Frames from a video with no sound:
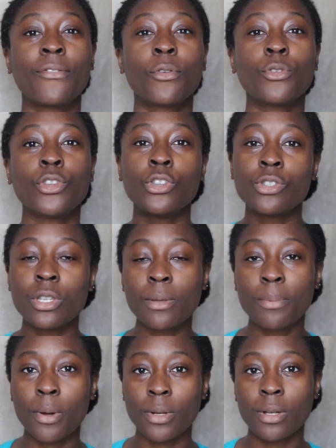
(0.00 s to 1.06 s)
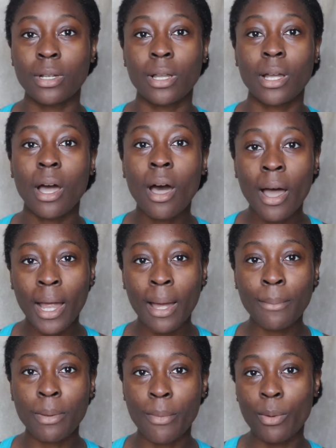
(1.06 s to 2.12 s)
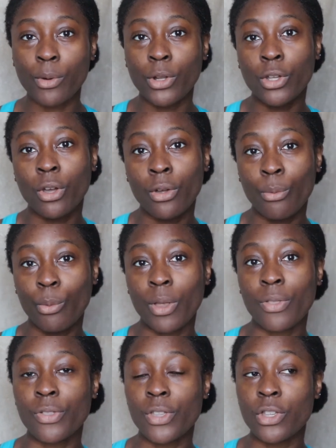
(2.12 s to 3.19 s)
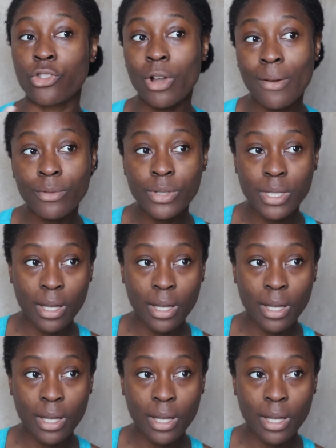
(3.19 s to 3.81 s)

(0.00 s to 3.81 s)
If you're new to the product like I am, you might want to go with the travel